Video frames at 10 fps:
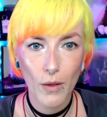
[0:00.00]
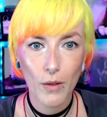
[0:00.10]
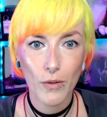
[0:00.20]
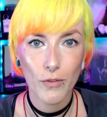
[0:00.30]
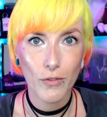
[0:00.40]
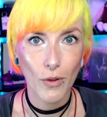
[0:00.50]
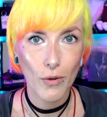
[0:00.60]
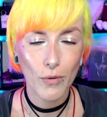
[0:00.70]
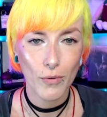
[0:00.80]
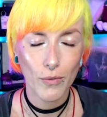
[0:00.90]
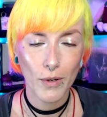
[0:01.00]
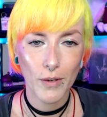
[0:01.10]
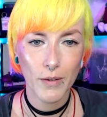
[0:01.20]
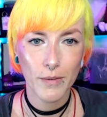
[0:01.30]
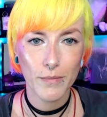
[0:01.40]
So
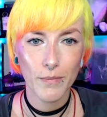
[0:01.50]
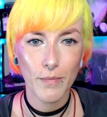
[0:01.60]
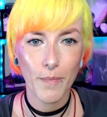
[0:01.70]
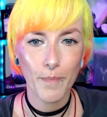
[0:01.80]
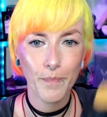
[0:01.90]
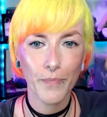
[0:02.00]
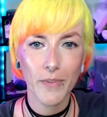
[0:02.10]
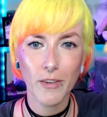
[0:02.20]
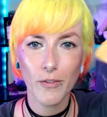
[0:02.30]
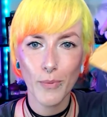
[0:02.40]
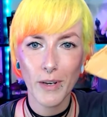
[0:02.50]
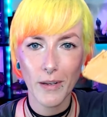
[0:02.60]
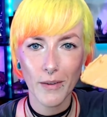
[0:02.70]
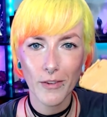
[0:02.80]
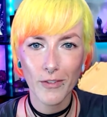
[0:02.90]
this is what it
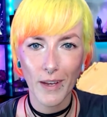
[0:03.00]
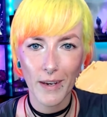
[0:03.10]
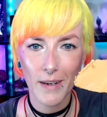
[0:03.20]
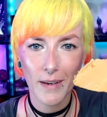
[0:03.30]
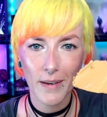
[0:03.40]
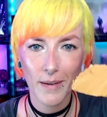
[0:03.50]
looks like.